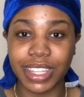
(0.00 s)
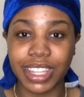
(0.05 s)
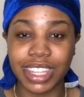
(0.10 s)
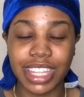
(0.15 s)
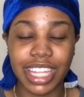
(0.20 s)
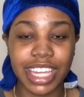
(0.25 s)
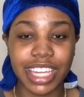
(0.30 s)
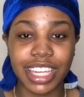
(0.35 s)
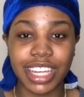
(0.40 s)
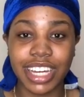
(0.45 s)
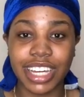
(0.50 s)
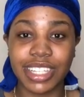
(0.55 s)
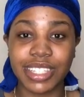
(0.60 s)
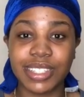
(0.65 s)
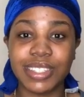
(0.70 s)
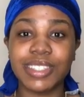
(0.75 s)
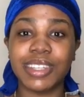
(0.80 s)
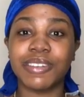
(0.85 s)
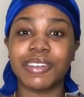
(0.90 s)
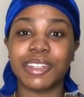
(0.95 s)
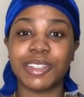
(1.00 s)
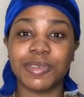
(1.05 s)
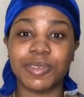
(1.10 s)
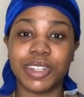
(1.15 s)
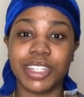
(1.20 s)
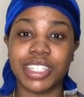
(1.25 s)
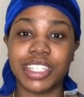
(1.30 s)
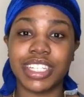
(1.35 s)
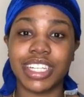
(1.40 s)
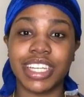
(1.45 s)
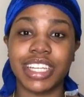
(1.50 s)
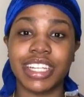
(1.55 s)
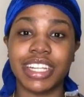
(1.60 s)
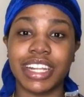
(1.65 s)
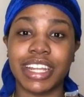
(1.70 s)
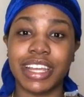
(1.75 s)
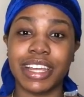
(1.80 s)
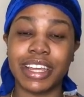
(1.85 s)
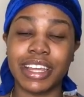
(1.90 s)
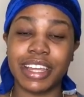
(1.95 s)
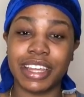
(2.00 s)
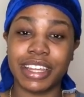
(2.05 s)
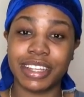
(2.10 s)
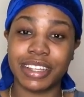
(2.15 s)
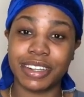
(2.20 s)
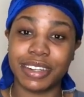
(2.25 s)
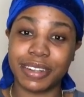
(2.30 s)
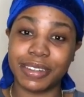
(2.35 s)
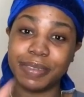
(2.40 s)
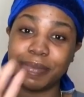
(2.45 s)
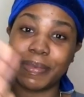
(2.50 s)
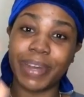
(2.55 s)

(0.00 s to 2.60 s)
Thank you guys so much for watching, and